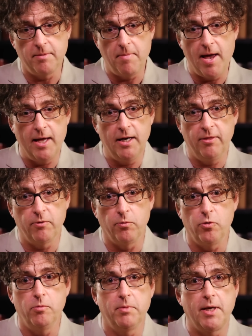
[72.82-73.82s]
the man in the
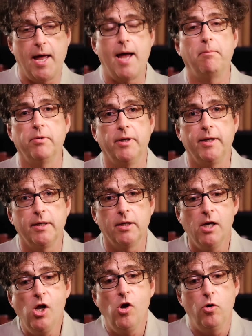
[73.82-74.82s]
room
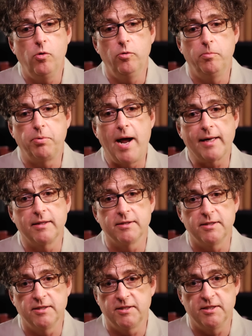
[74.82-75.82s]
gambling who
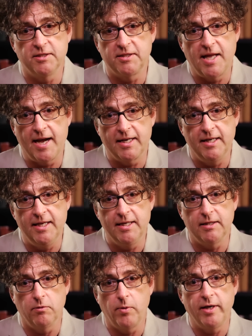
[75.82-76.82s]
practices this
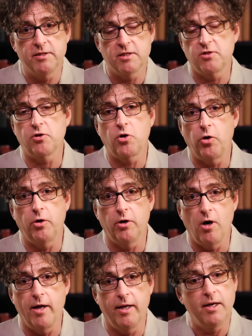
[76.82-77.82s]
technique and raises the
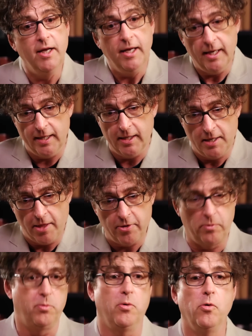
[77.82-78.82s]
curtain on it in
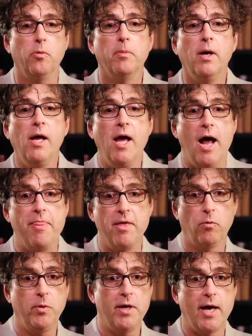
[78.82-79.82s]
another room. And
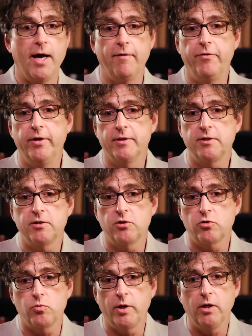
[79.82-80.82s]
then we have this
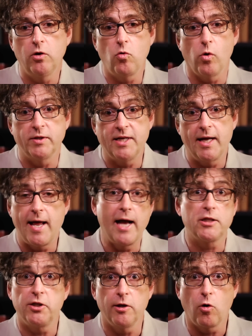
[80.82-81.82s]
string quartet,
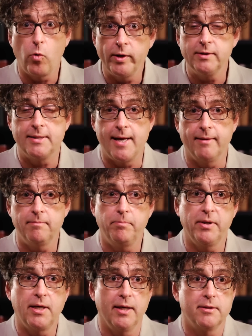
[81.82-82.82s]
actually a quintet,
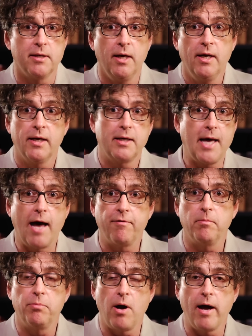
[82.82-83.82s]
because
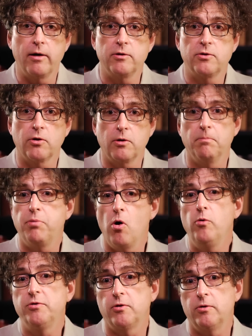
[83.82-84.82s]
Gavin Bryars, the
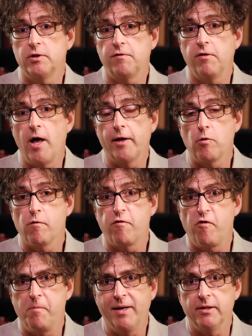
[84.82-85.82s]
composer, is flying over
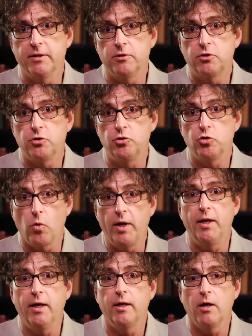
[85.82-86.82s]
from England to
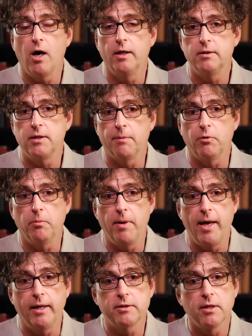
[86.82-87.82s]
join in on double
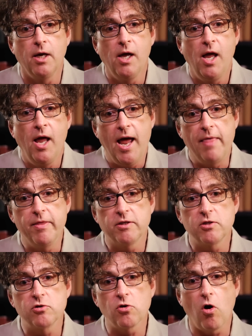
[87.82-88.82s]
bass. And
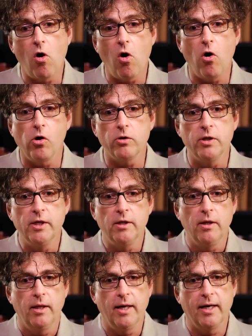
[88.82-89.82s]
this is all
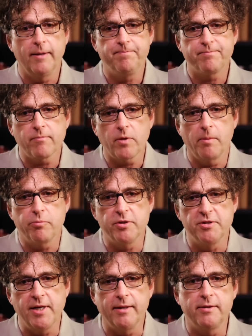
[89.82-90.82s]
um,
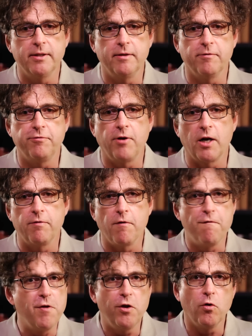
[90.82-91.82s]
presented in front of
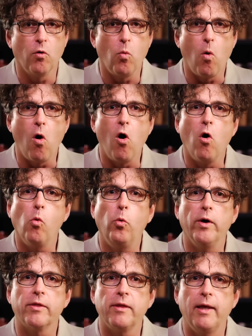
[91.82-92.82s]
a video wall
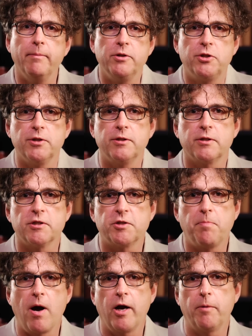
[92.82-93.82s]
with images
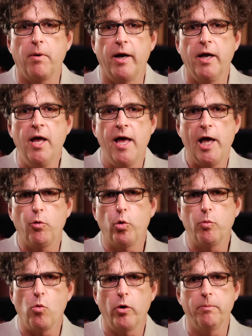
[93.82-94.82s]
inspired by
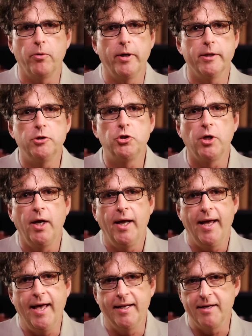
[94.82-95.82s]
Eadweard Muybridge
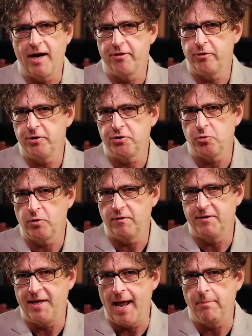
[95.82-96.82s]
and other
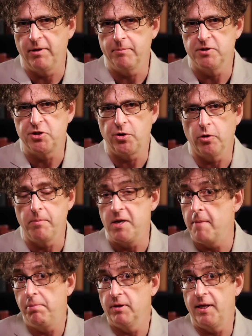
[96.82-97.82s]
assorted gambling material
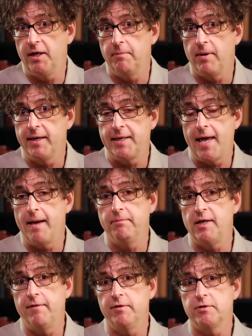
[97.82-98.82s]
manipulated by
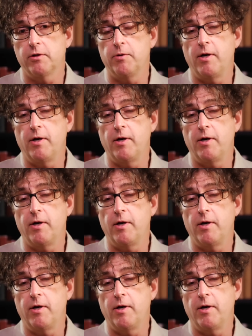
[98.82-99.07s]
Cam Davis, a